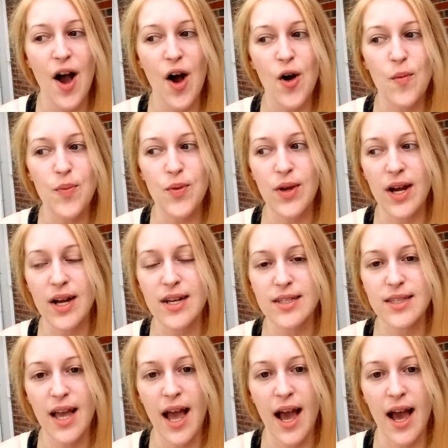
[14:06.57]
Hope you
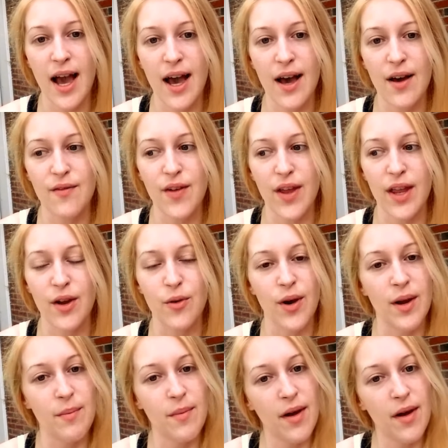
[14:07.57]
guys have a great